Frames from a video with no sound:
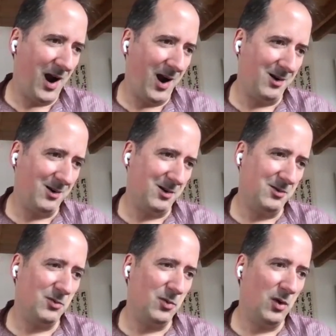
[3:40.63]

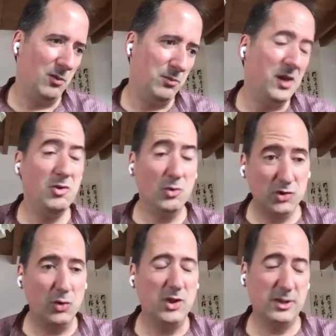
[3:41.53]
are
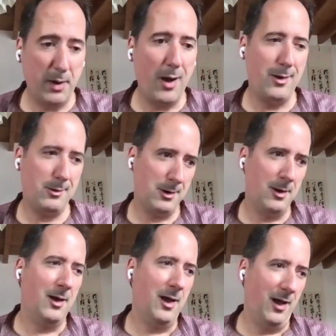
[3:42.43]
being used to
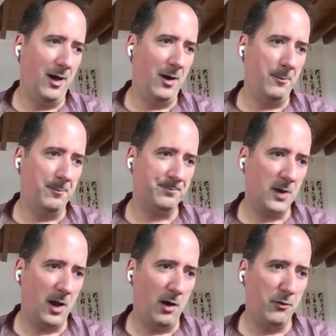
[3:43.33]
inspire
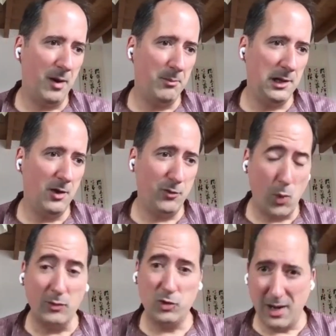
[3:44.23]
a
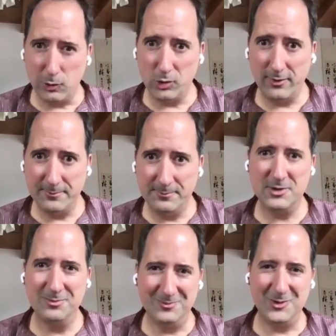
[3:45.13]
family of quantum
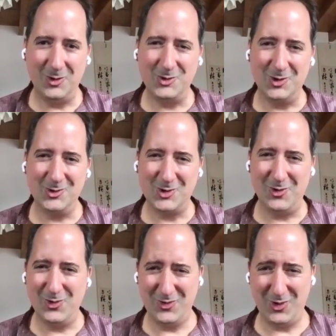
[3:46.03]
algorithms.
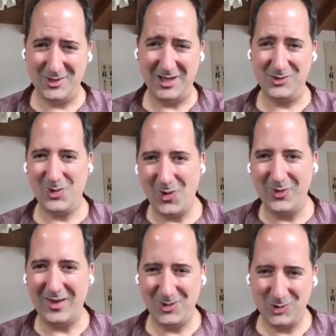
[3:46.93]
So for instance,
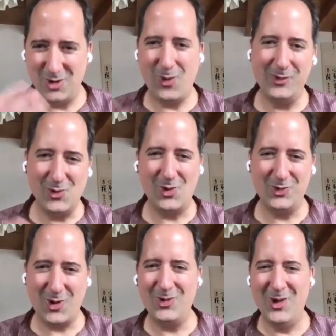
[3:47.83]
we know that using
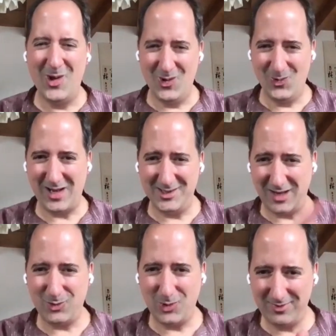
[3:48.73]
quantum control, we
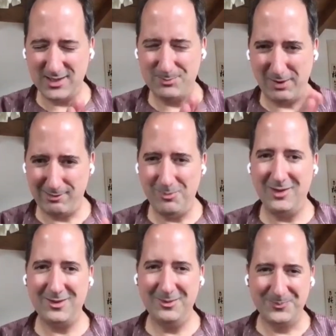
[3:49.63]
can saturate the
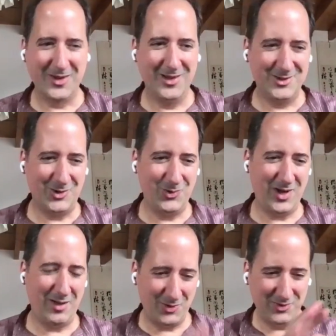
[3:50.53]
speed limit.
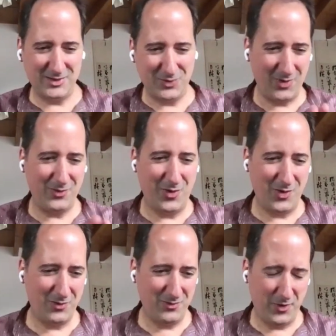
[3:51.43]
So we have done this
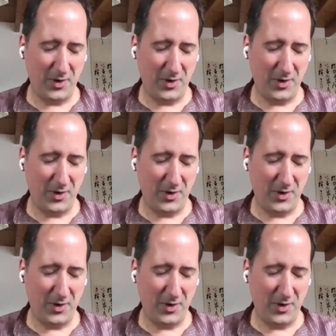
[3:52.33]
for